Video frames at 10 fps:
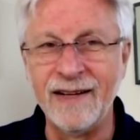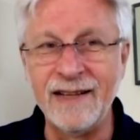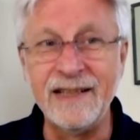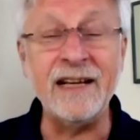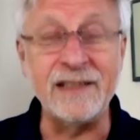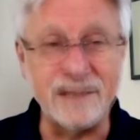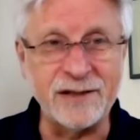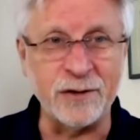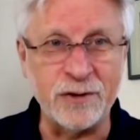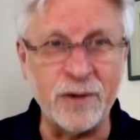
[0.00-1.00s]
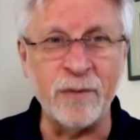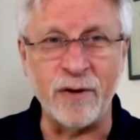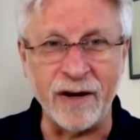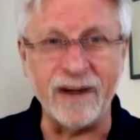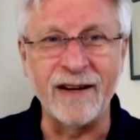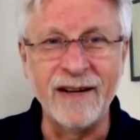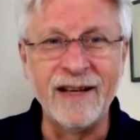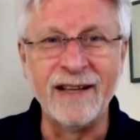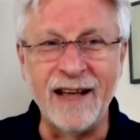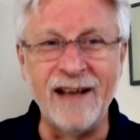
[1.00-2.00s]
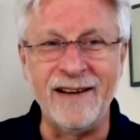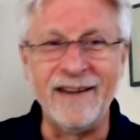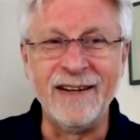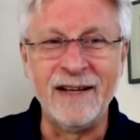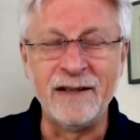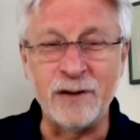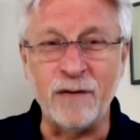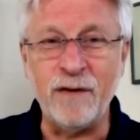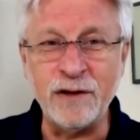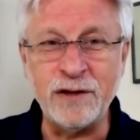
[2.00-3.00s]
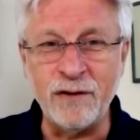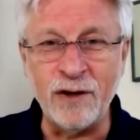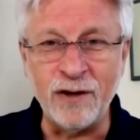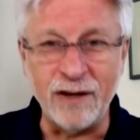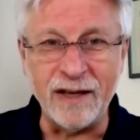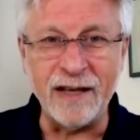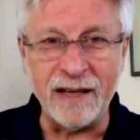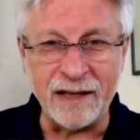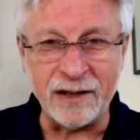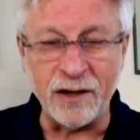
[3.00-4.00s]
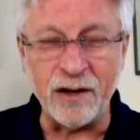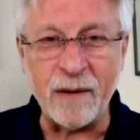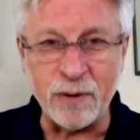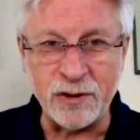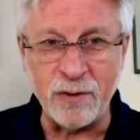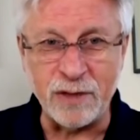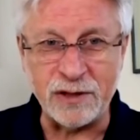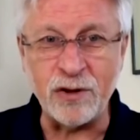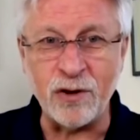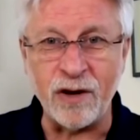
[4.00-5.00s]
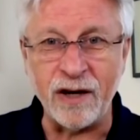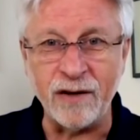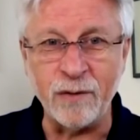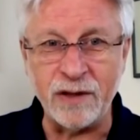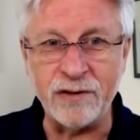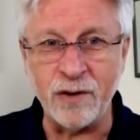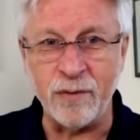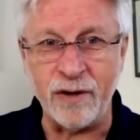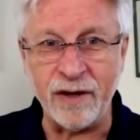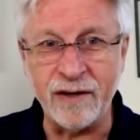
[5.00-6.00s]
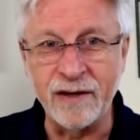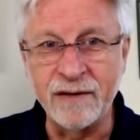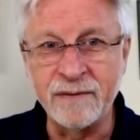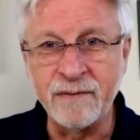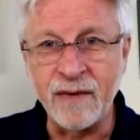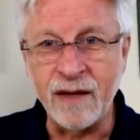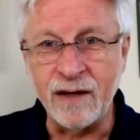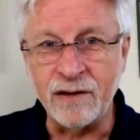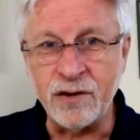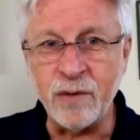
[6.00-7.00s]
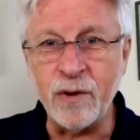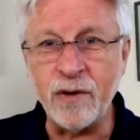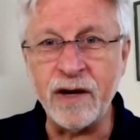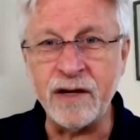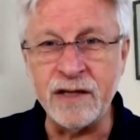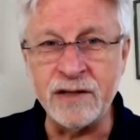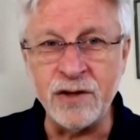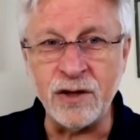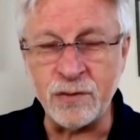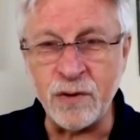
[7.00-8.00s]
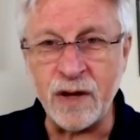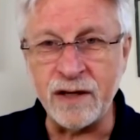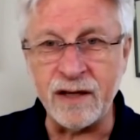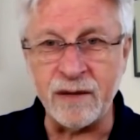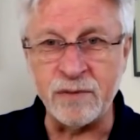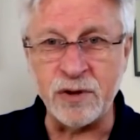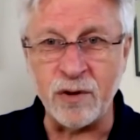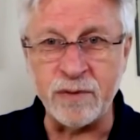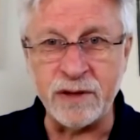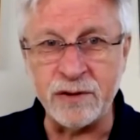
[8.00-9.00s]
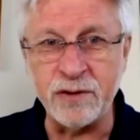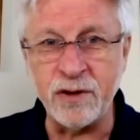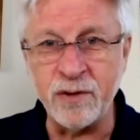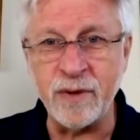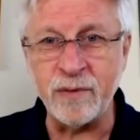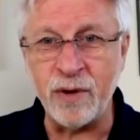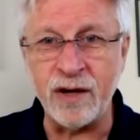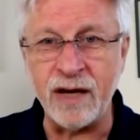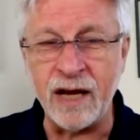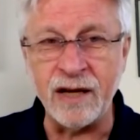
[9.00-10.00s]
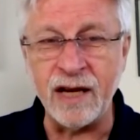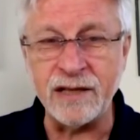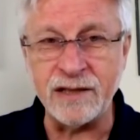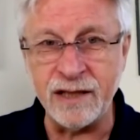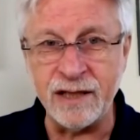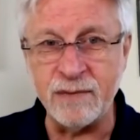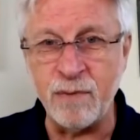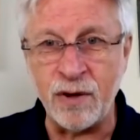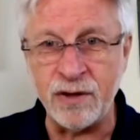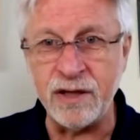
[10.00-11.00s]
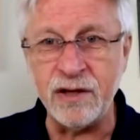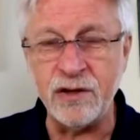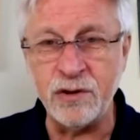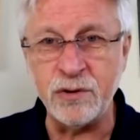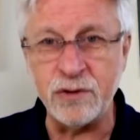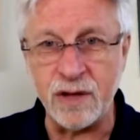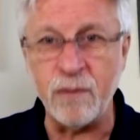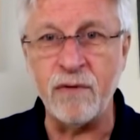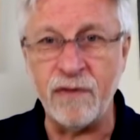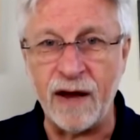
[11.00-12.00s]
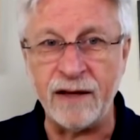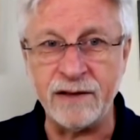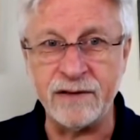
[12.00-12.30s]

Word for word: Yes, so turmeric. So first of all, the liposomal story with turmeric. Turmeric is not readily absorbed into the human body unless it is bonded to some fat.